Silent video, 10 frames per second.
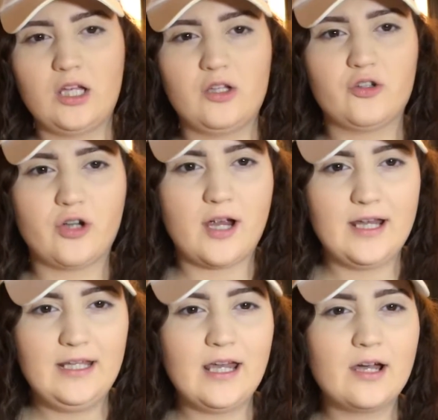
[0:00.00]
and
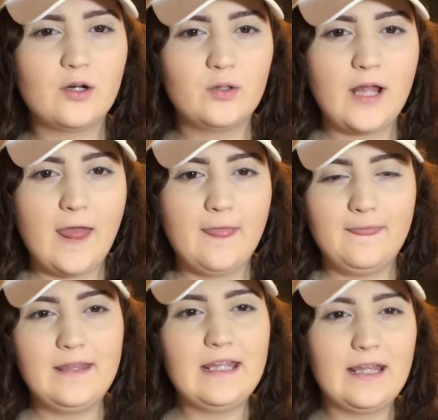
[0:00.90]
trying out
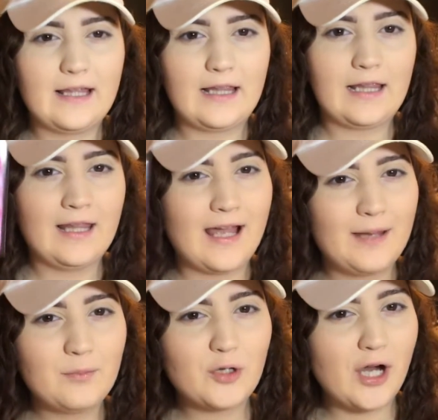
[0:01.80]
the
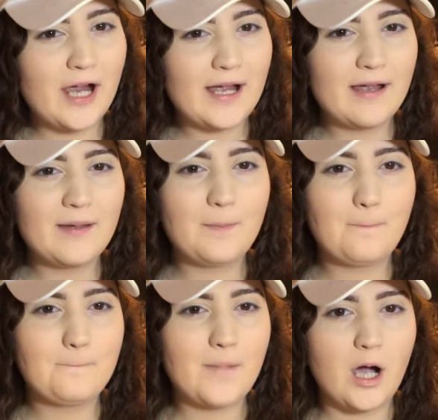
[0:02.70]
Lime Crime
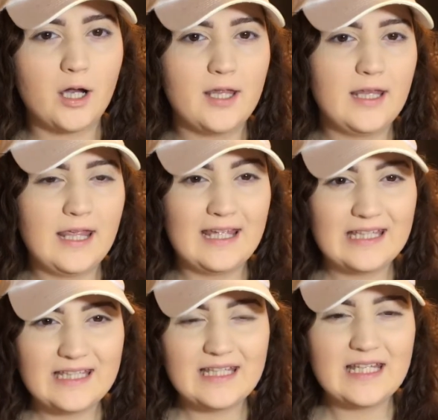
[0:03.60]
Pocket
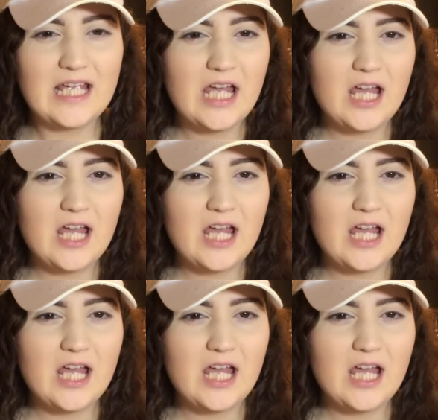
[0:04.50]
Candy